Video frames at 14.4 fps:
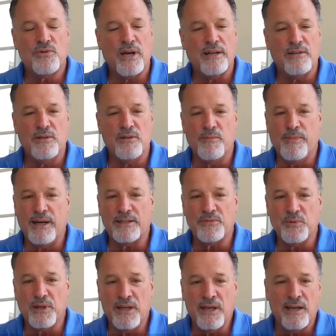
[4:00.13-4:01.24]
try to do the
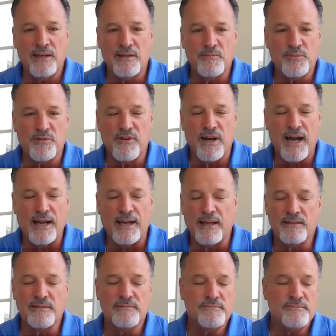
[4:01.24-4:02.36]
best we can in
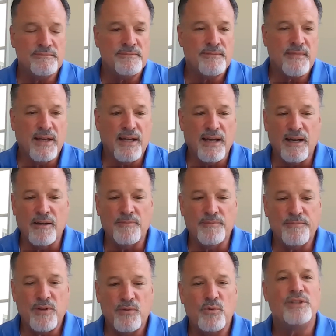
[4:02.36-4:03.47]
providing
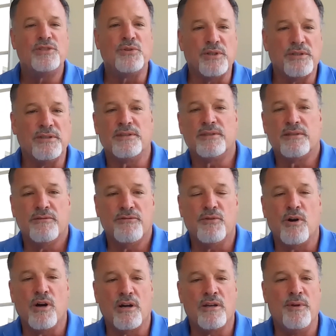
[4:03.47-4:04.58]
resources
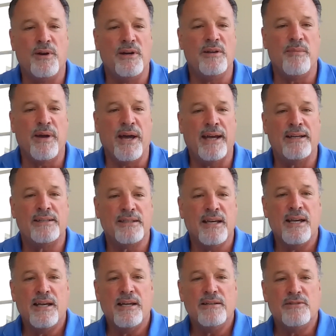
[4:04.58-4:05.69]
for our community banks
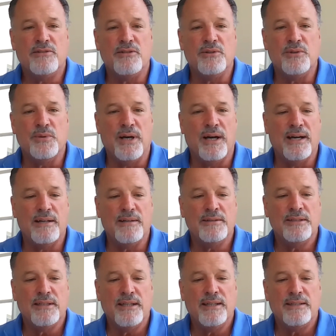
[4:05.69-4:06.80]
to
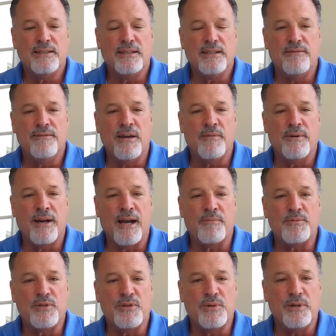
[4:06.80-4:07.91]
give them an
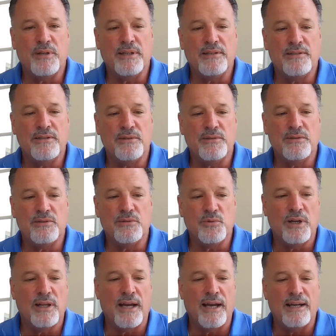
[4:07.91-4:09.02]
opportunity to
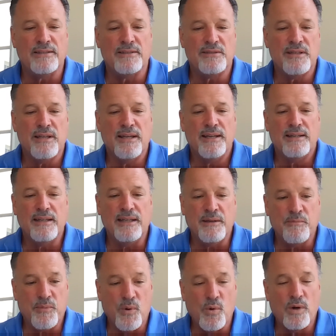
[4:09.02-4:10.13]
realize the
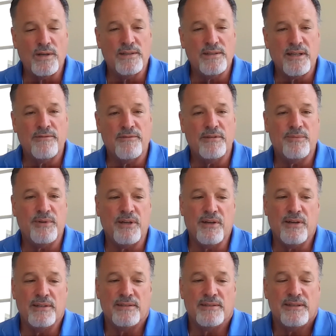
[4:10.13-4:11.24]
importance of it,
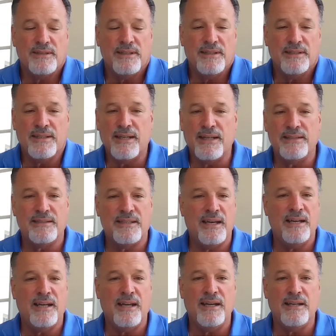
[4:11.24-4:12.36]
because in today's day
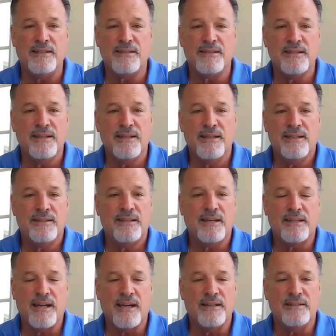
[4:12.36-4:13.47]
and age,
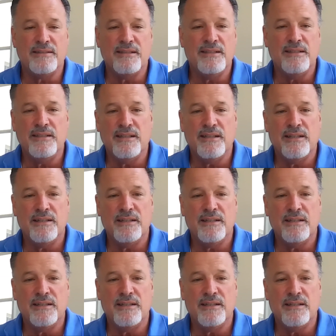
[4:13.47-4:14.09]
technology